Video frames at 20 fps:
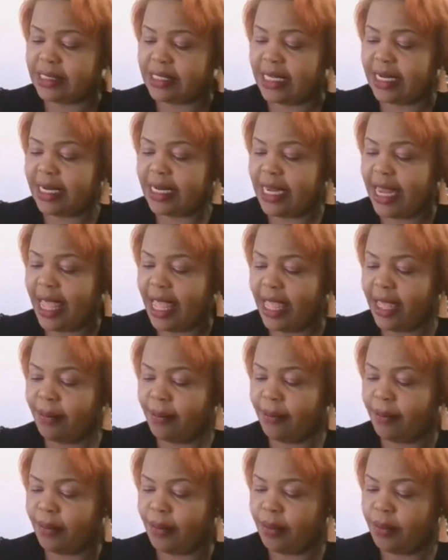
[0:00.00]
the
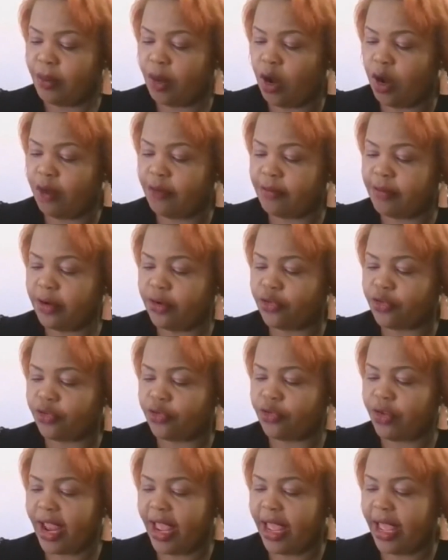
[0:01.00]
name of a
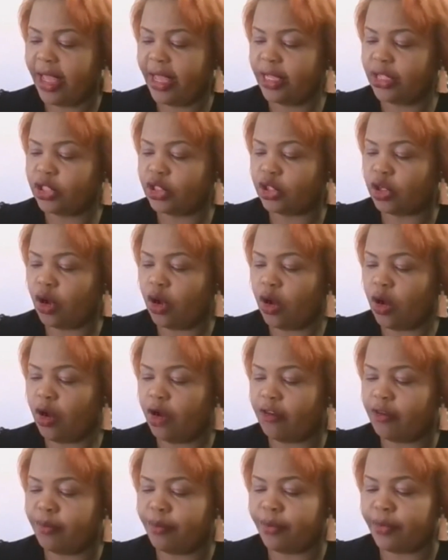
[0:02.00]
range
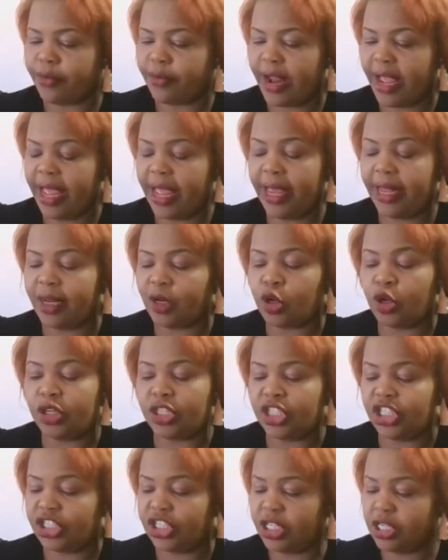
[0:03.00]
of brain
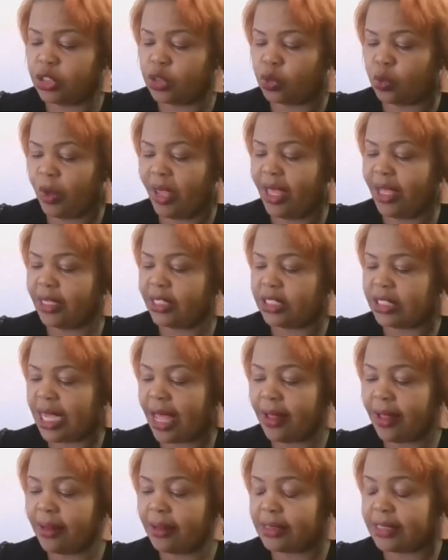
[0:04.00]
conditions where a
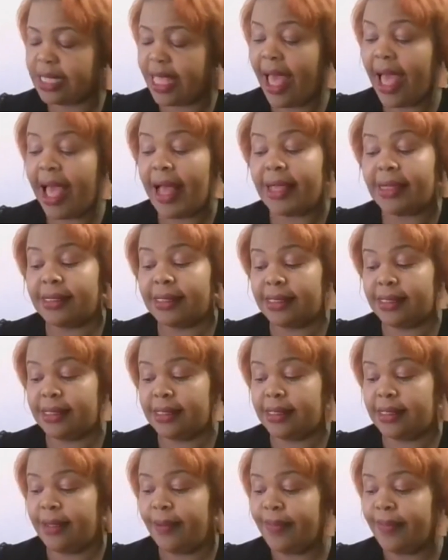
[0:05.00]
child
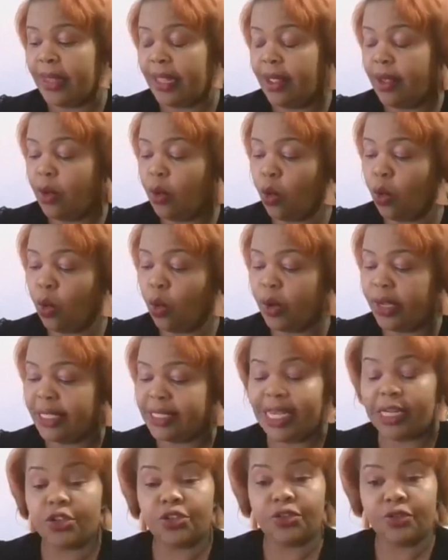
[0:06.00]
has or is
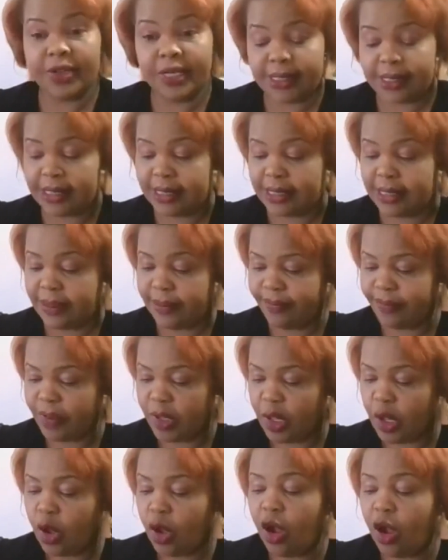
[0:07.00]
at risk
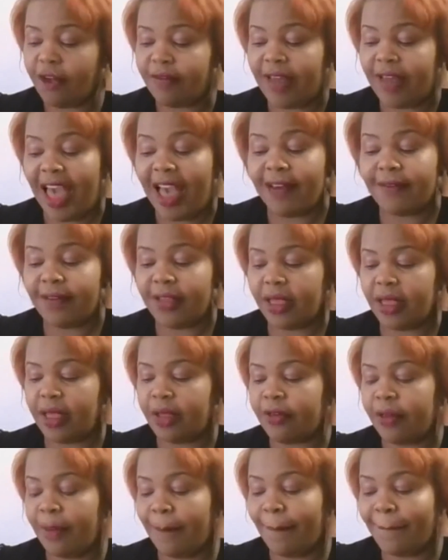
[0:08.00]
of having
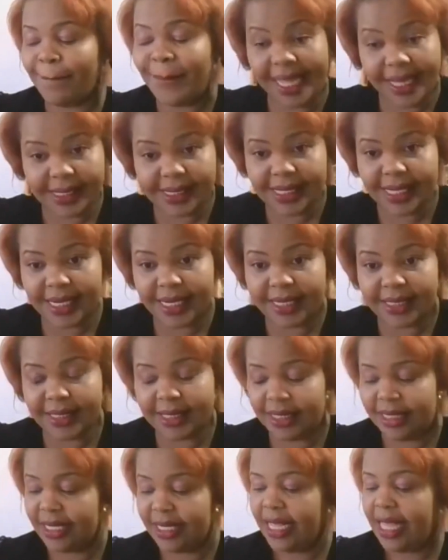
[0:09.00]

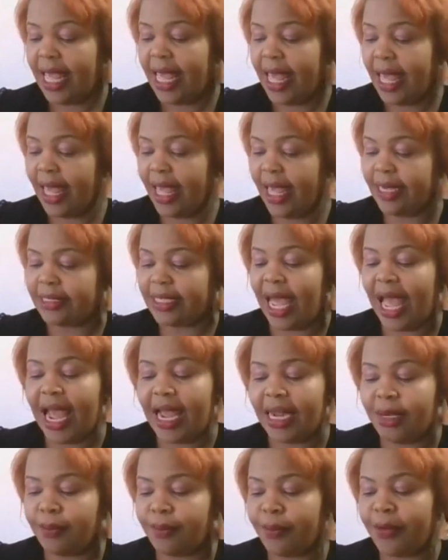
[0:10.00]
repeated and
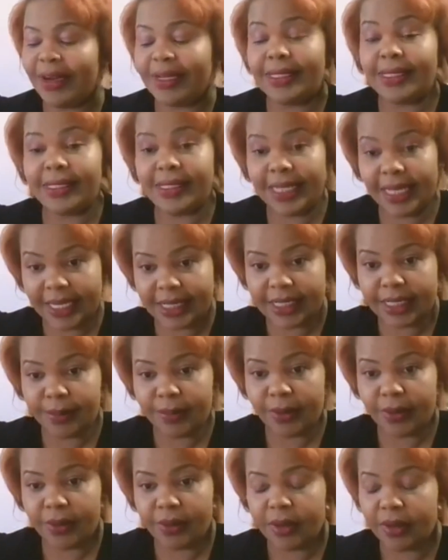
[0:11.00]

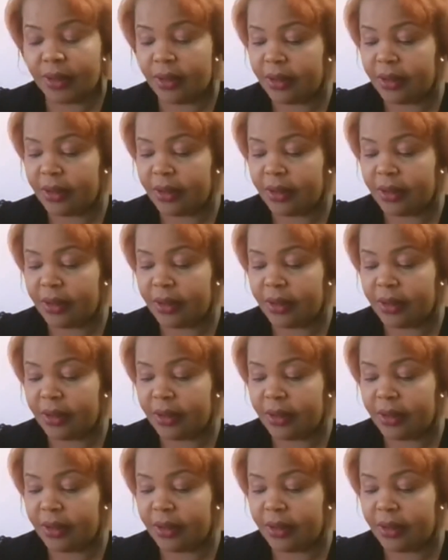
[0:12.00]
unpredictable